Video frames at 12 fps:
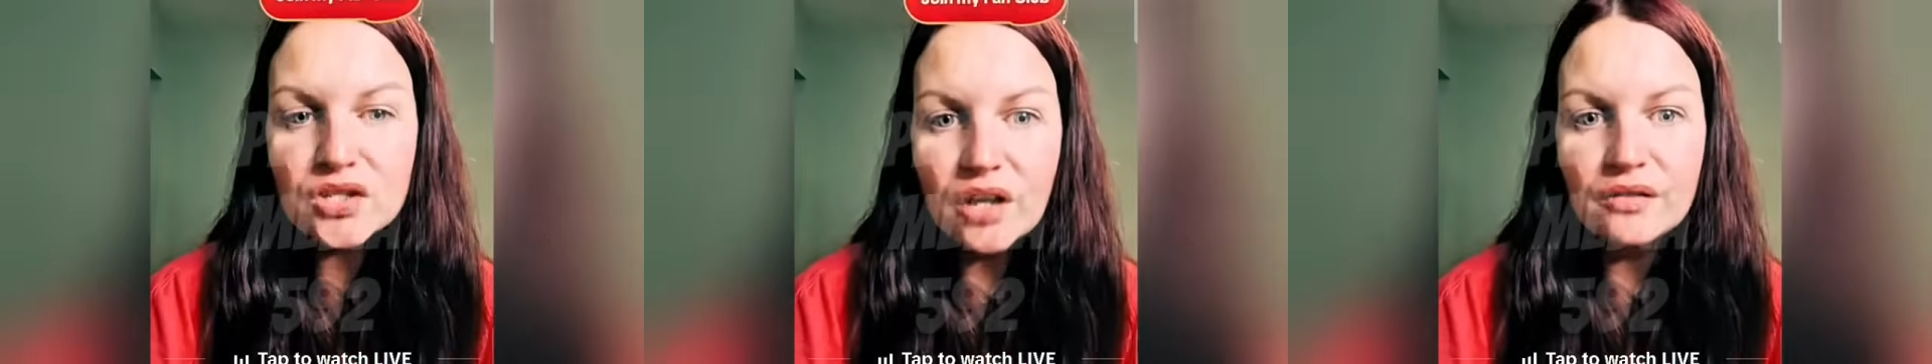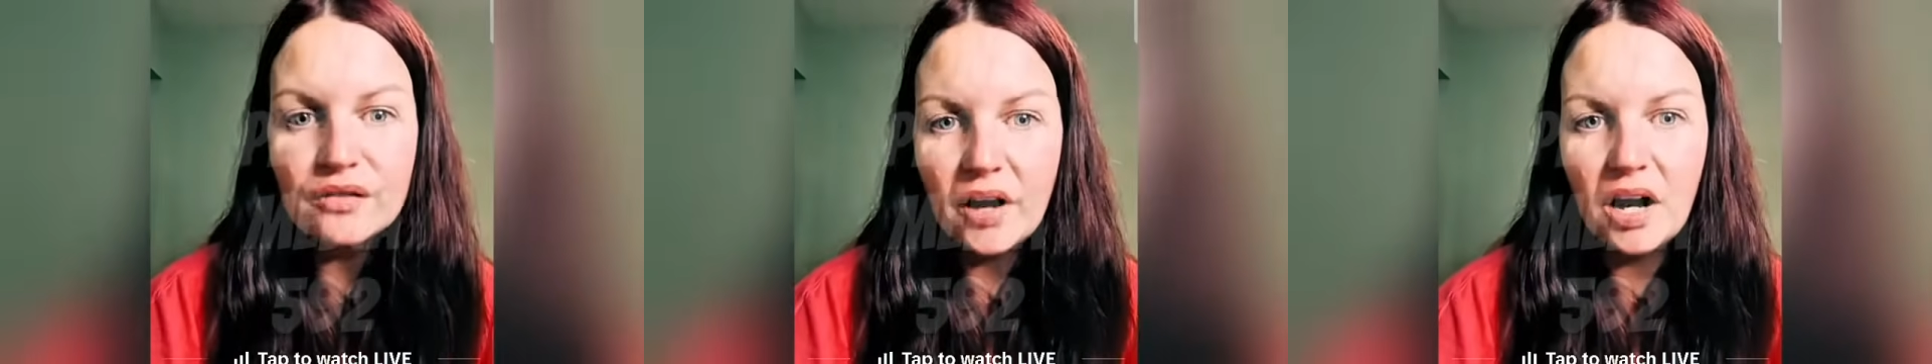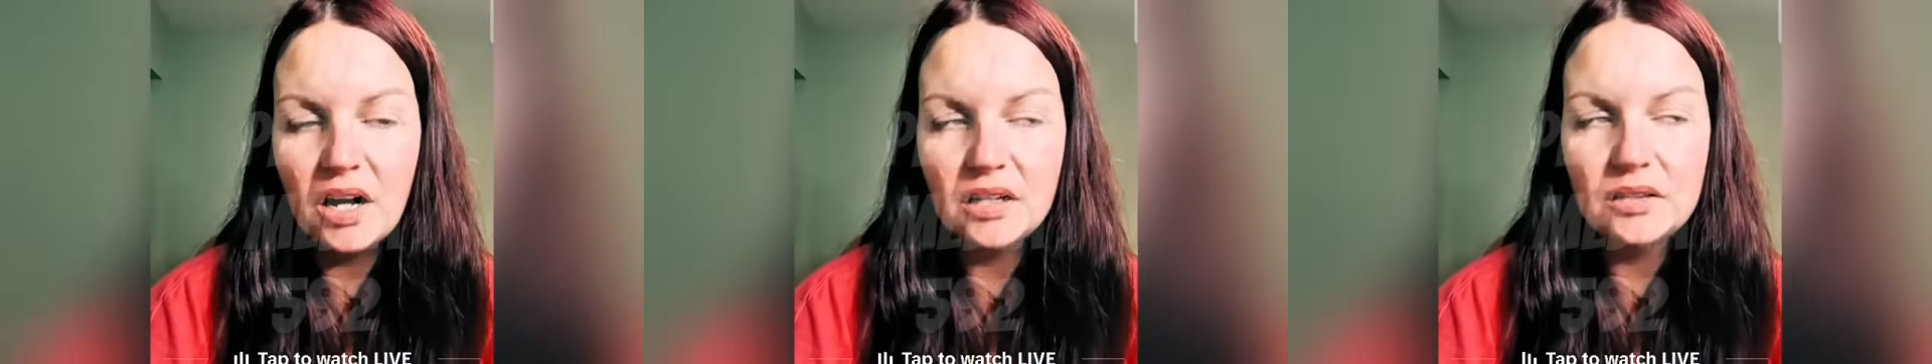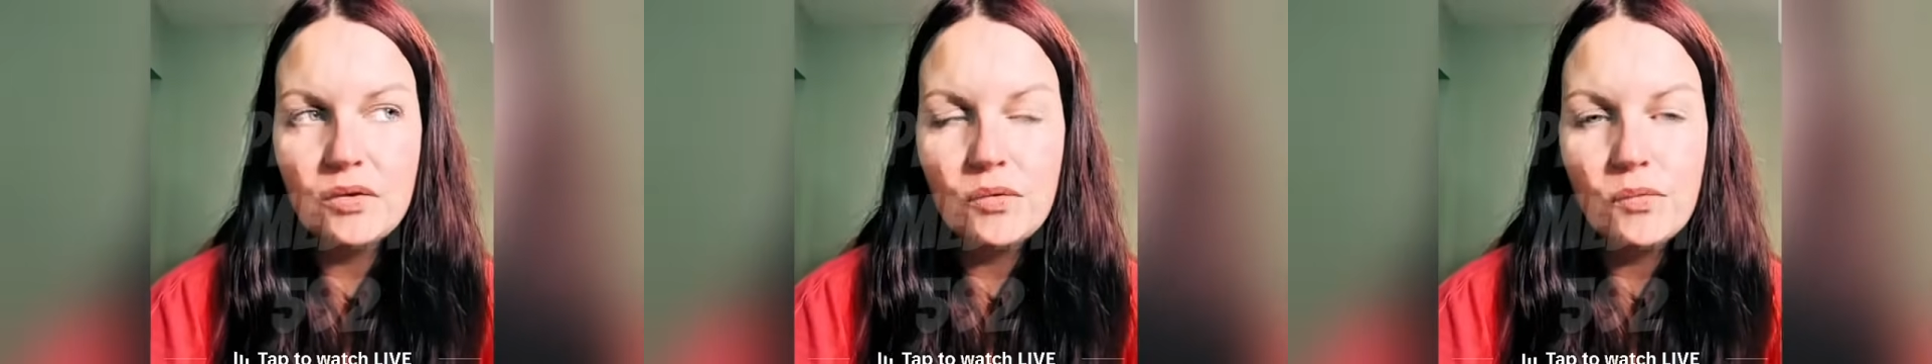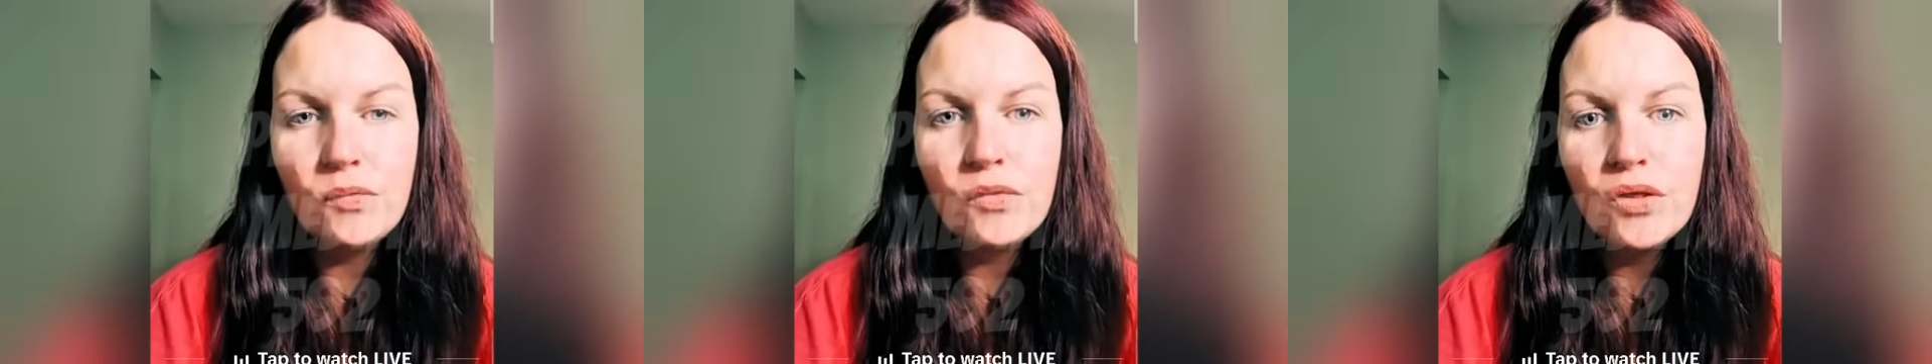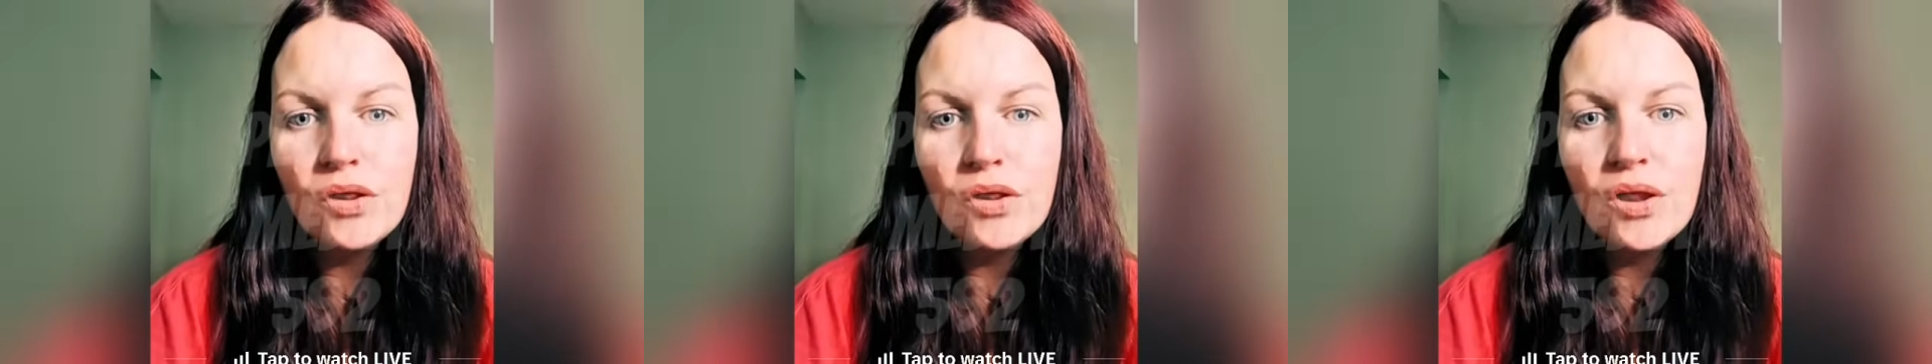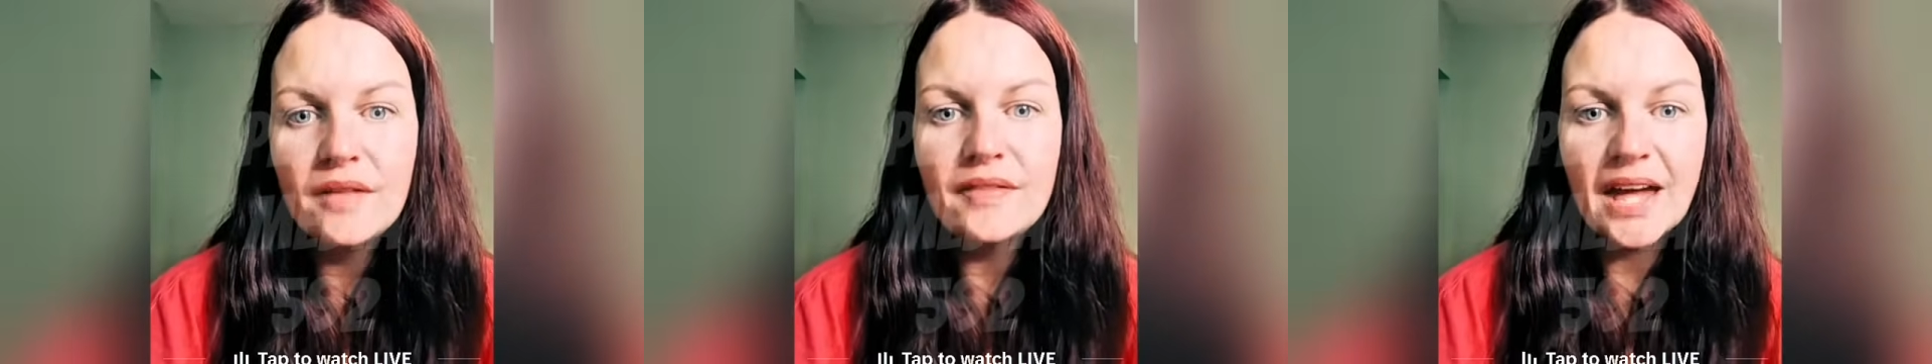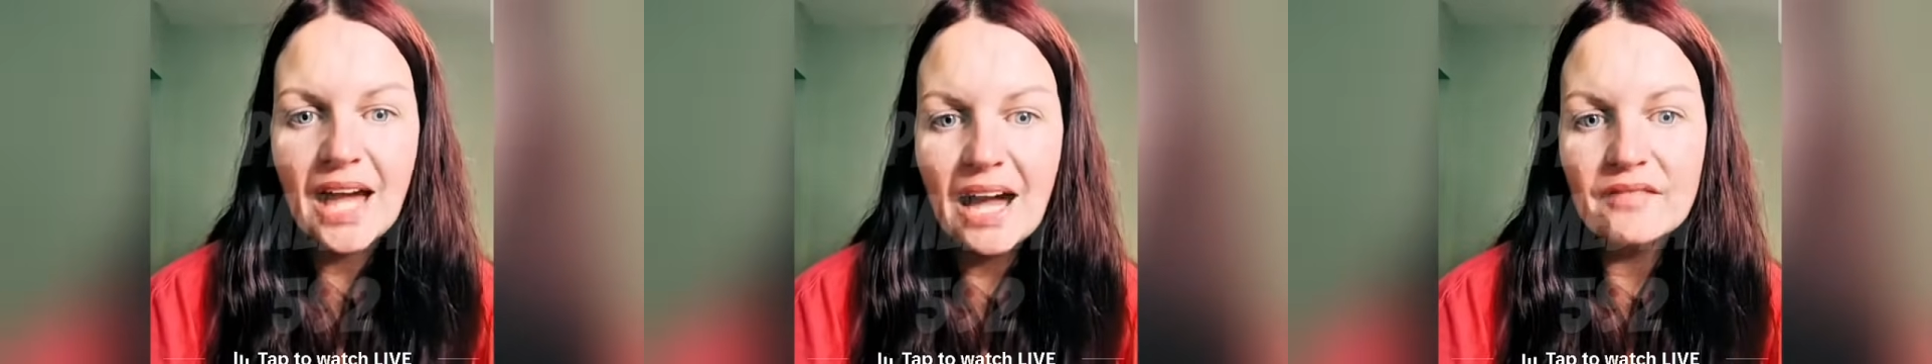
So far, they